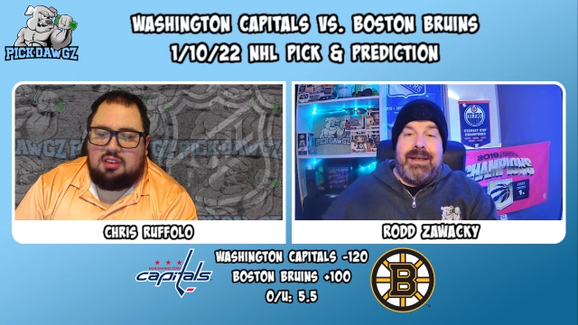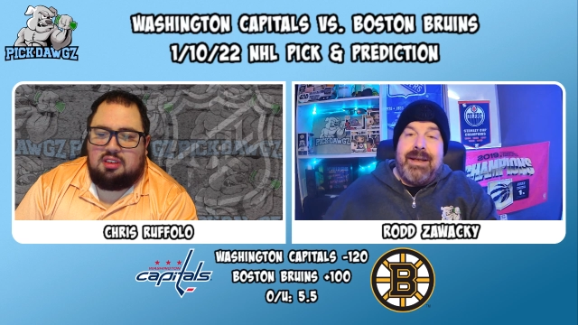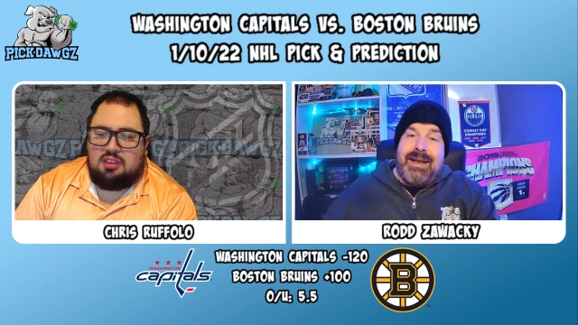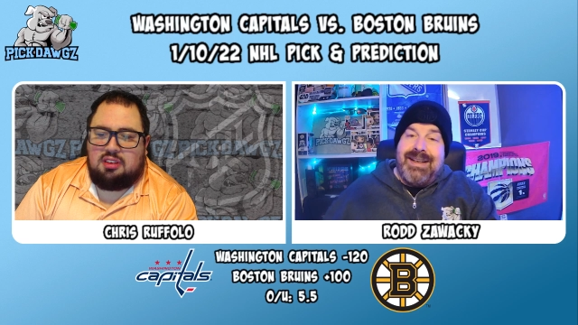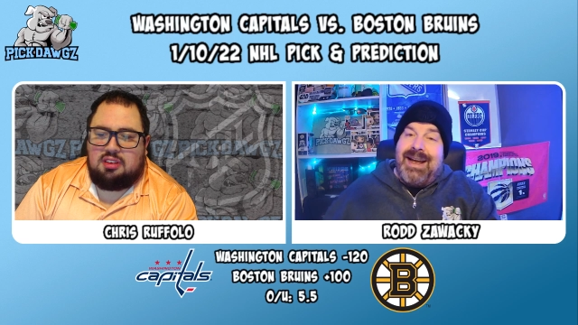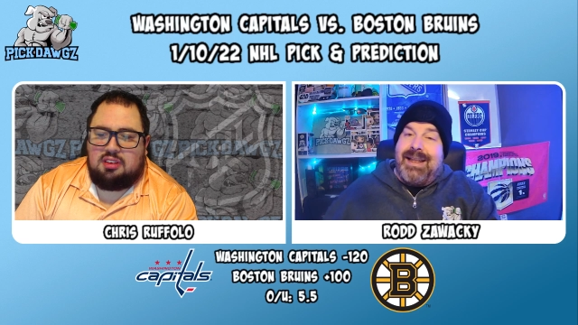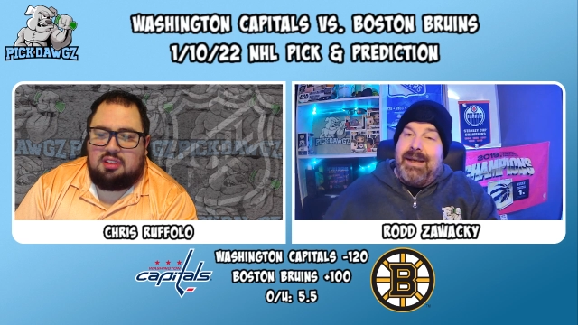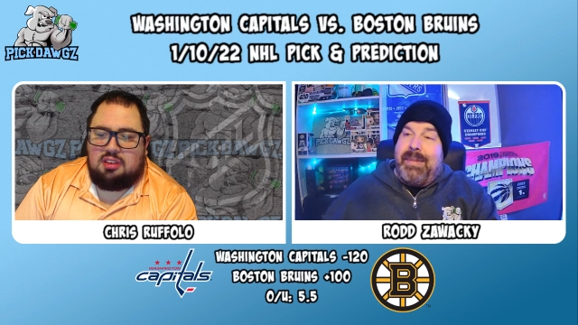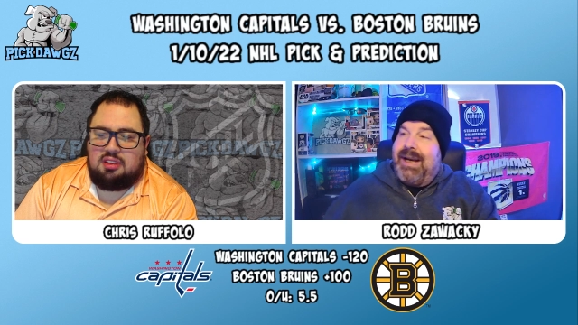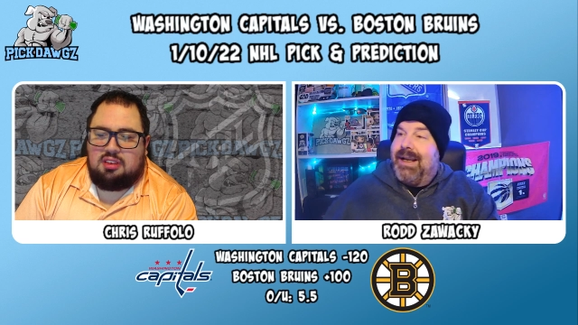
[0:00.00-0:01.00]
Speaker 1: I think
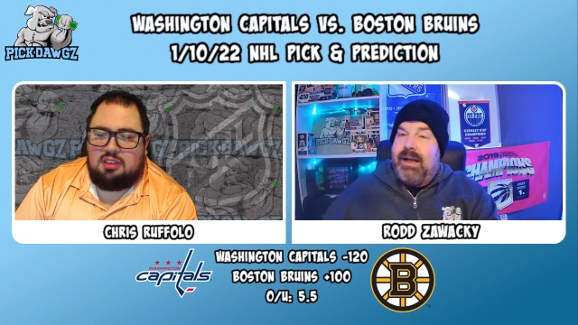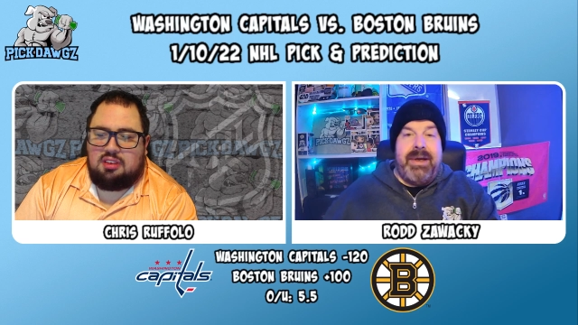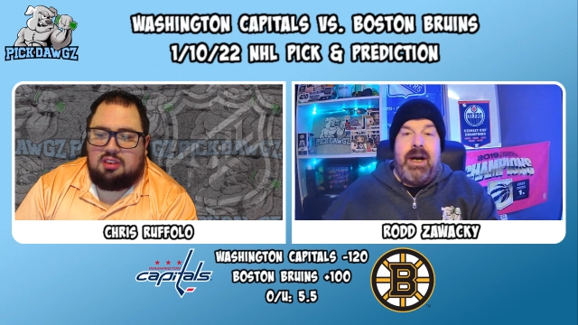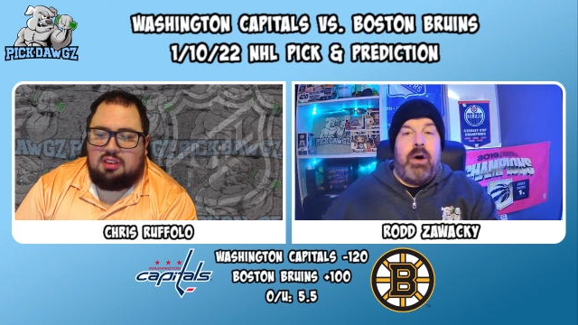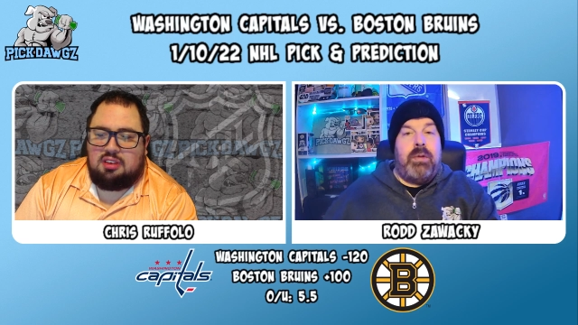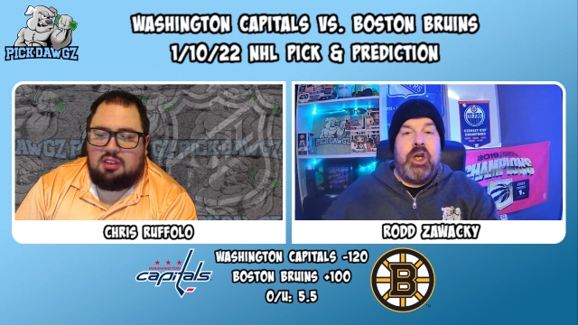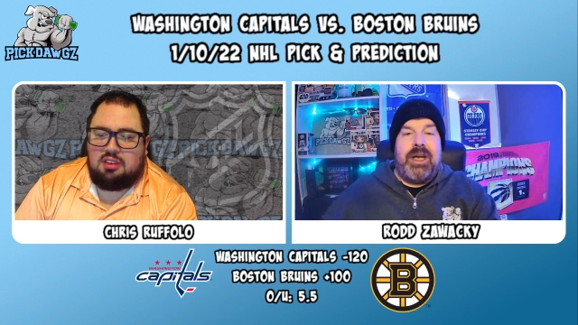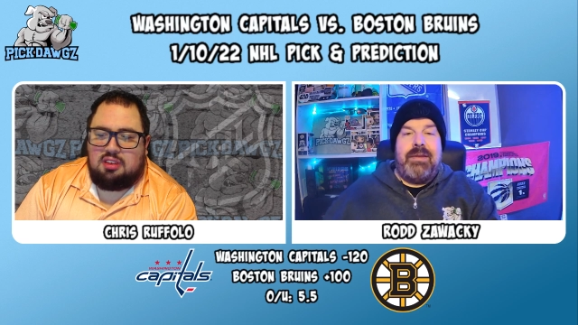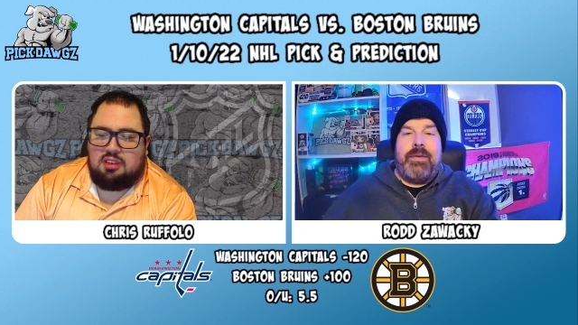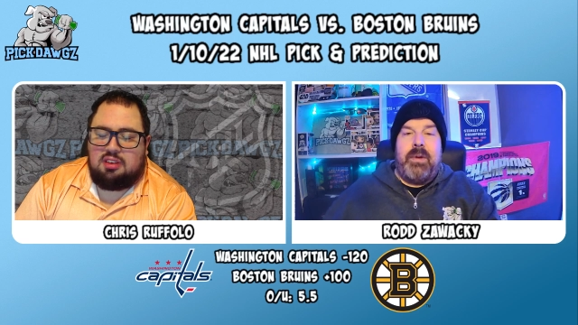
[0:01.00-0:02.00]
nothing but a little bit of home
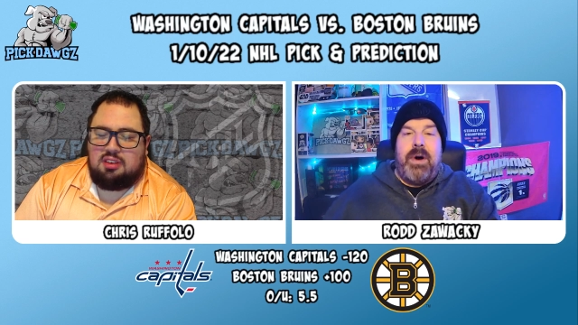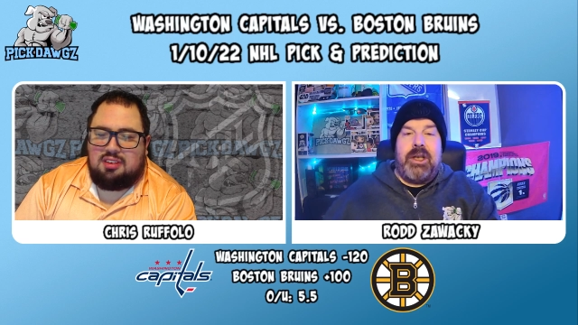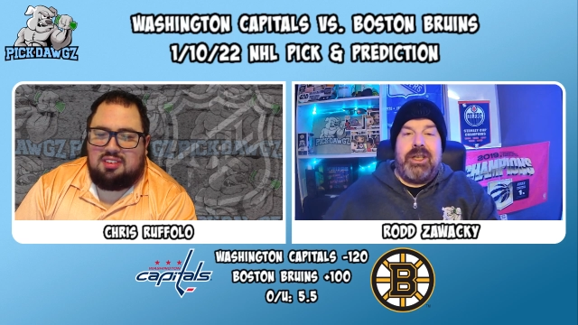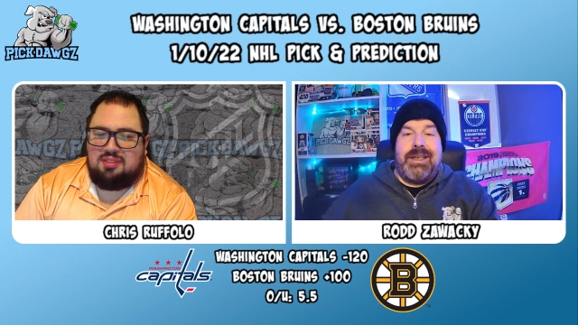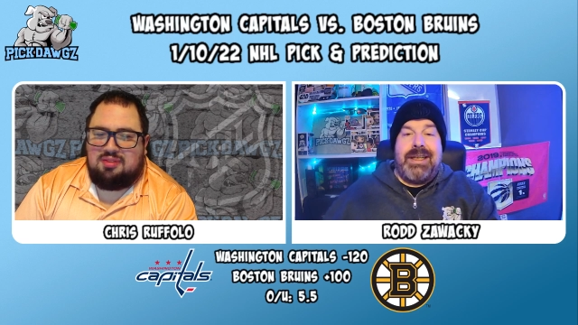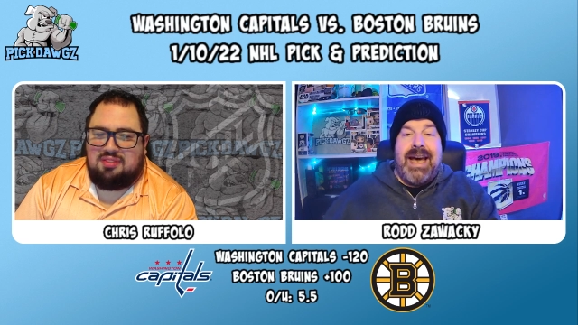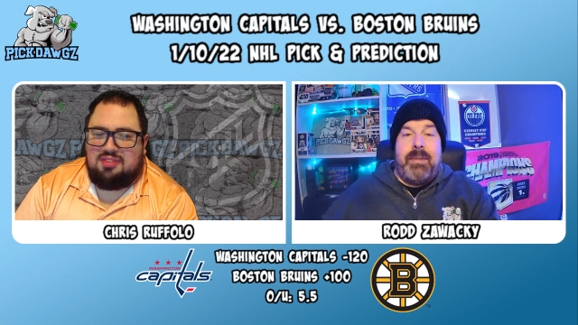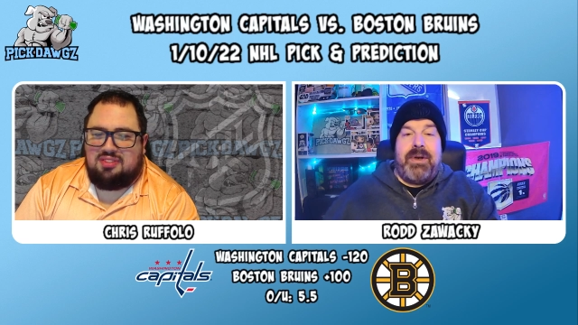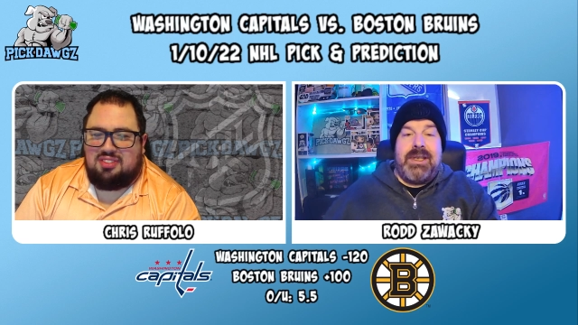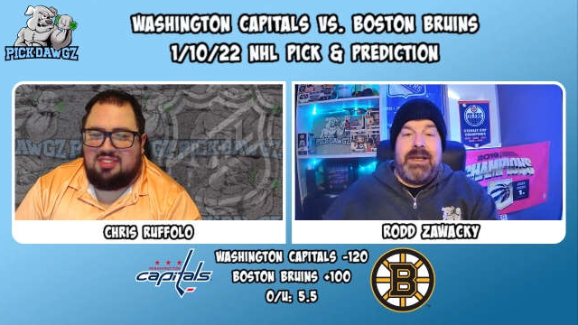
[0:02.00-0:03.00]
cooking for the Washington
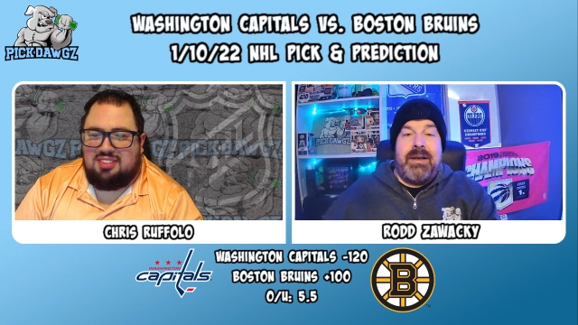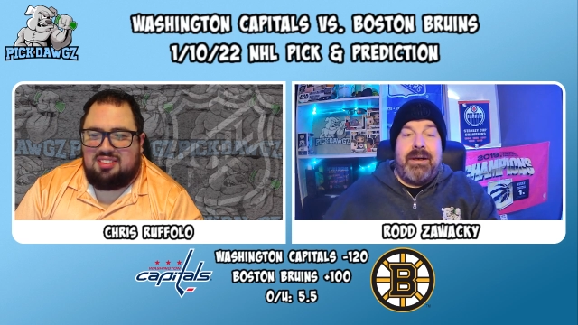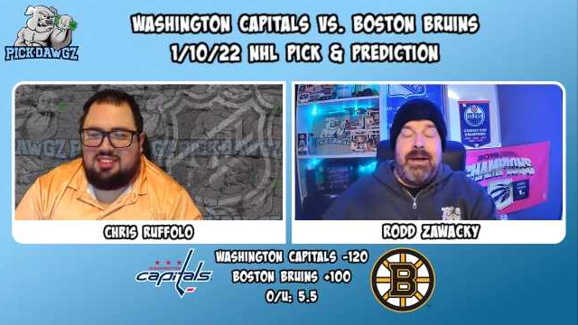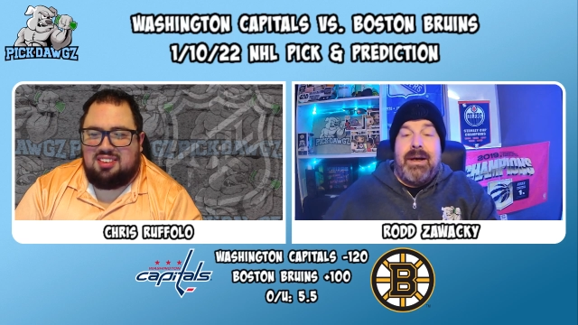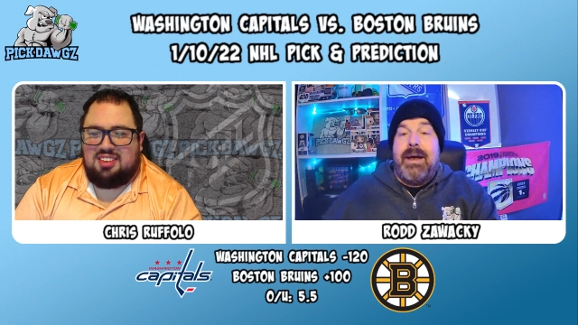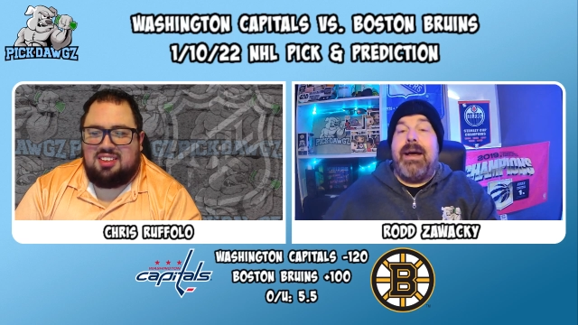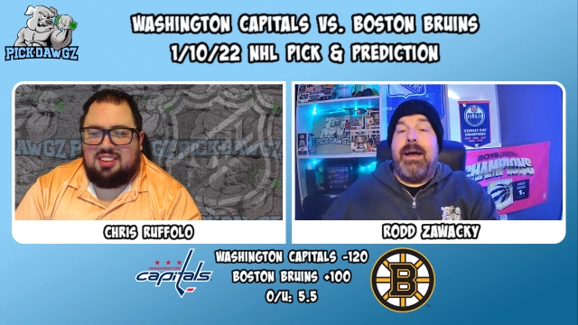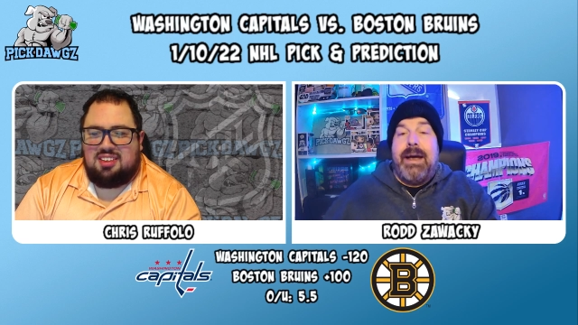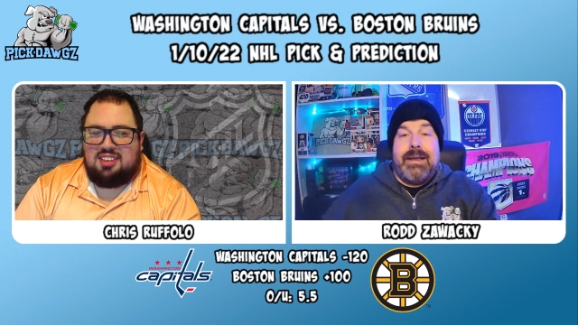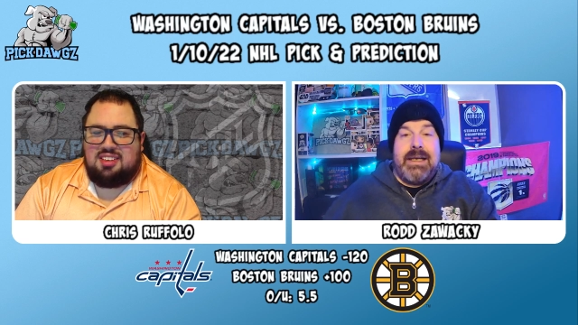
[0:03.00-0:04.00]
Capitals here
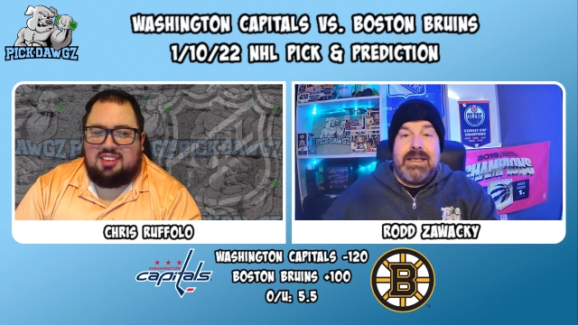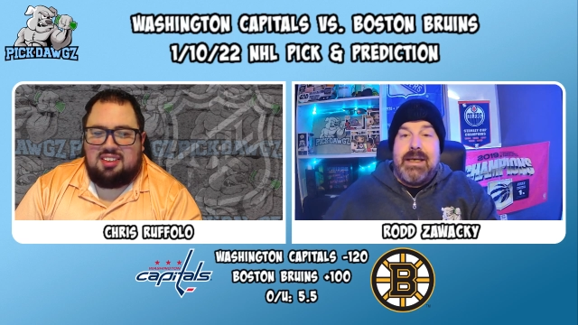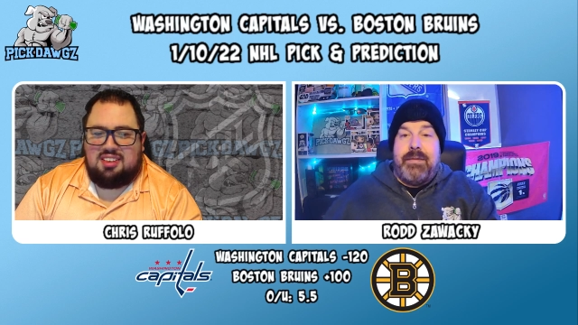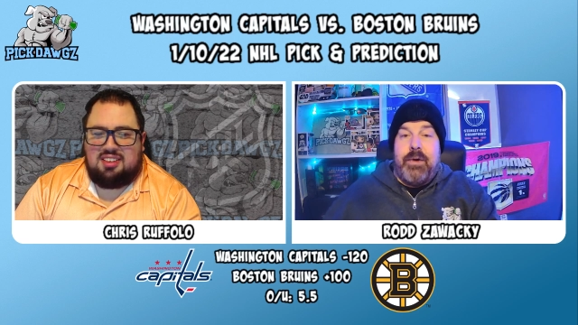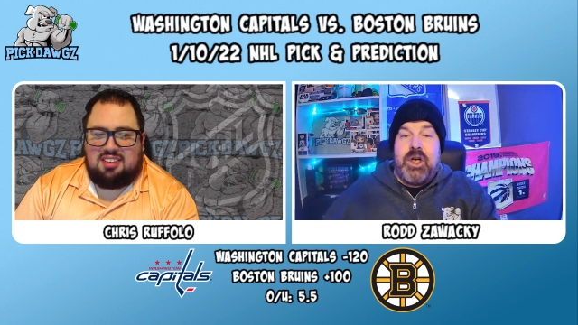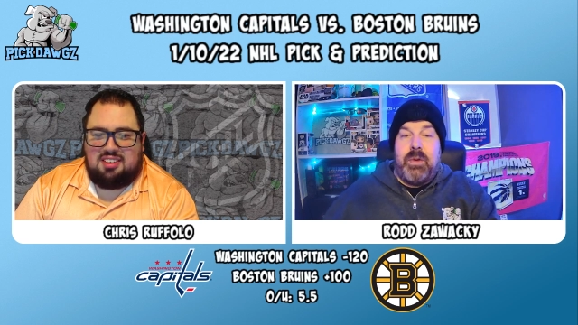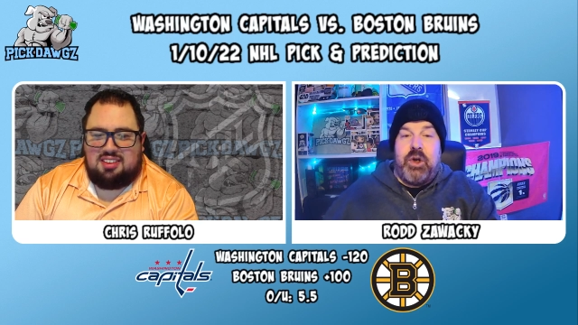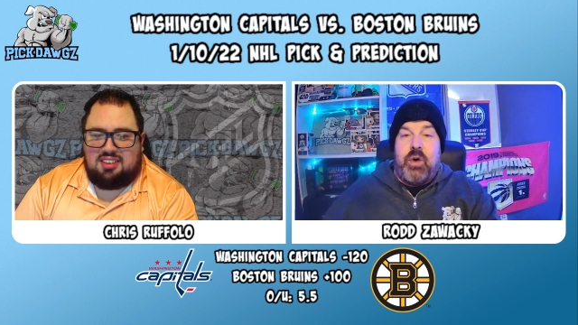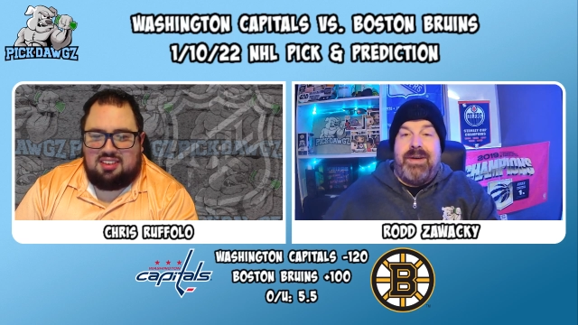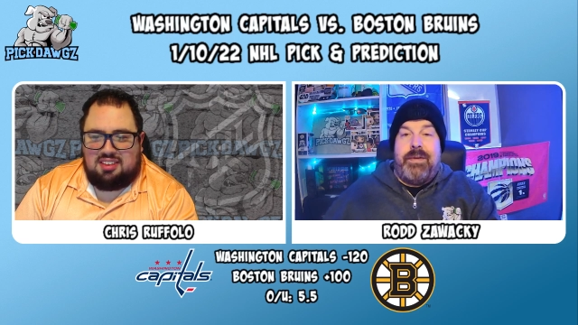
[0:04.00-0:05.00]
uh, at this uh, virtual
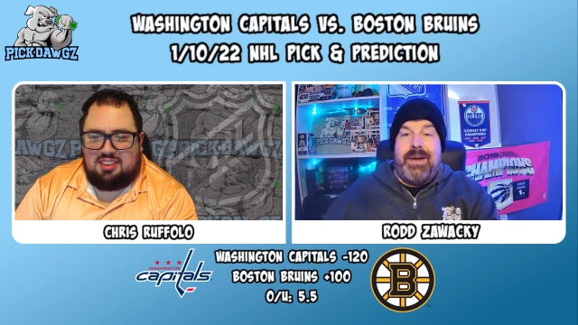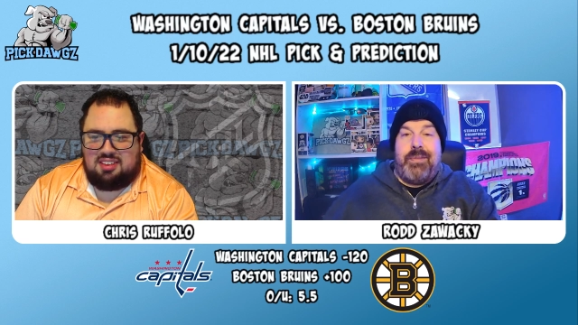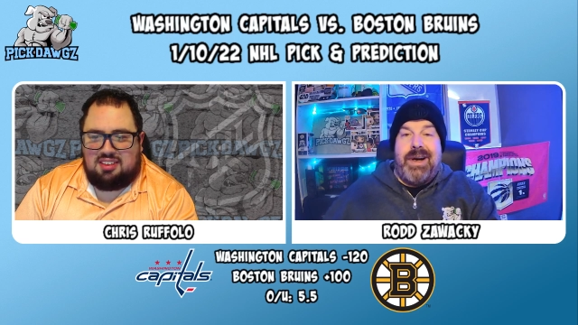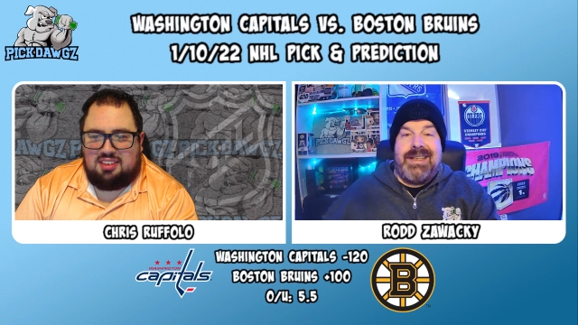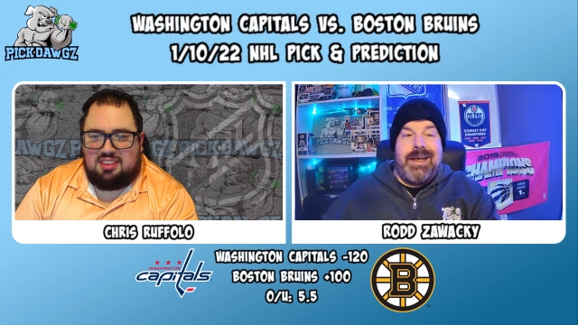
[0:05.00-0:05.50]
coin flip price.